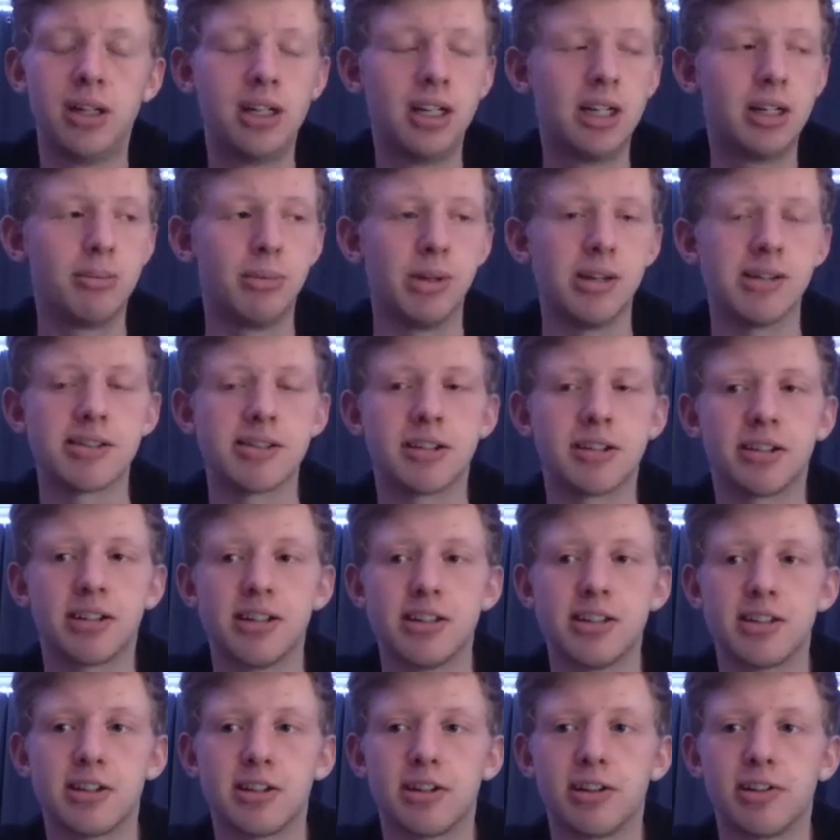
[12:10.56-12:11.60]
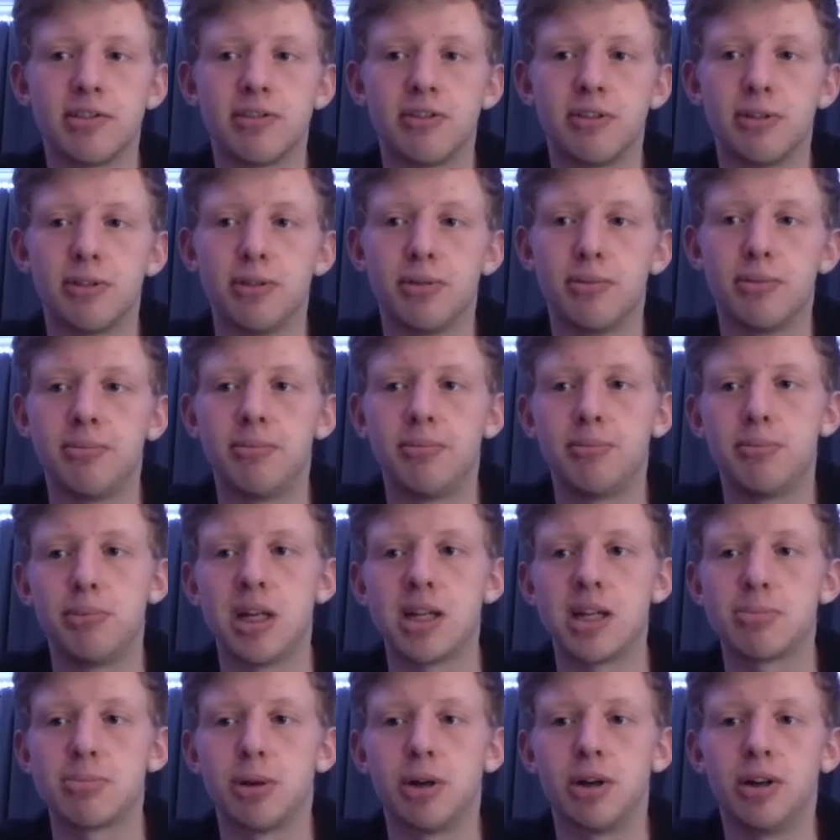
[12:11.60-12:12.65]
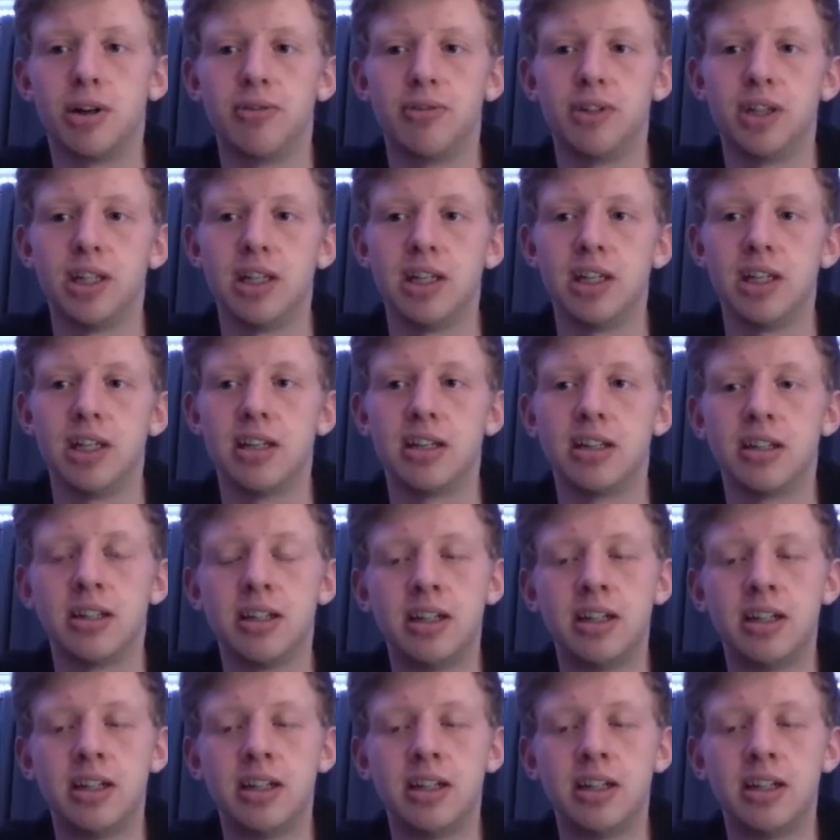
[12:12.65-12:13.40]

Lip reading: been stuck inside for the best part of a year.